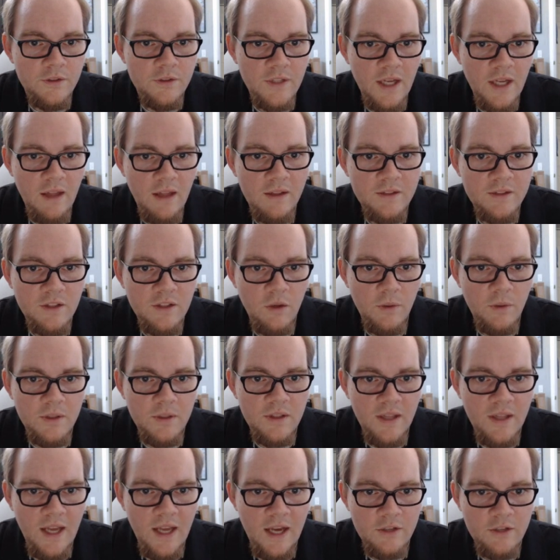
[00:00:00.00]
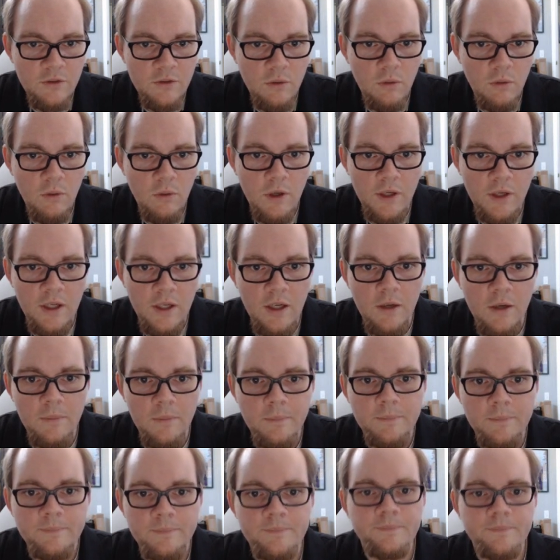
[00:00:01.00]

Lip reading: So now let's go into the actual work here.